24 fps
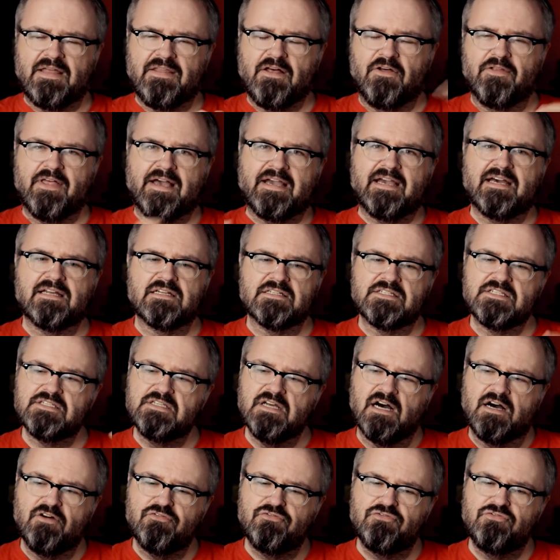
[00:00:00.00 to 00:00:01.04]
and all that kind of
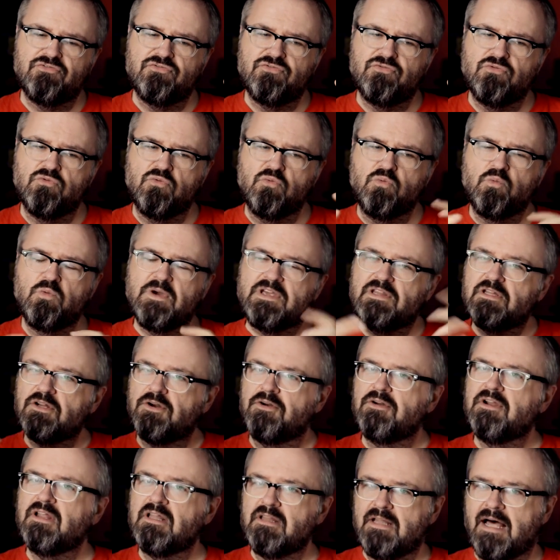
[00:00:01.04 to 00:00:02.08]
stuff, we
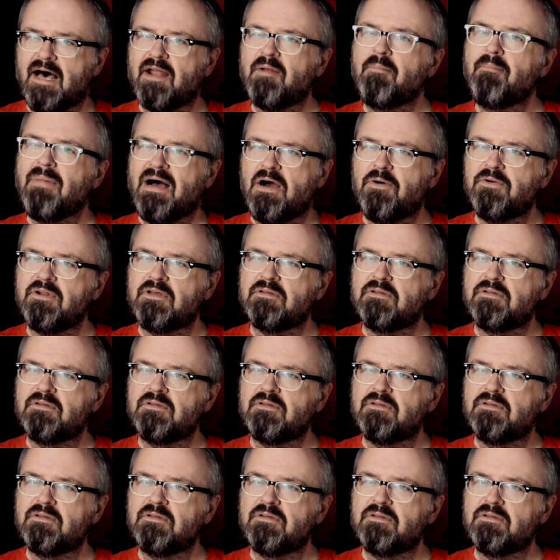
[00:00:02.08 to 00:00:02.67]
learned a lot about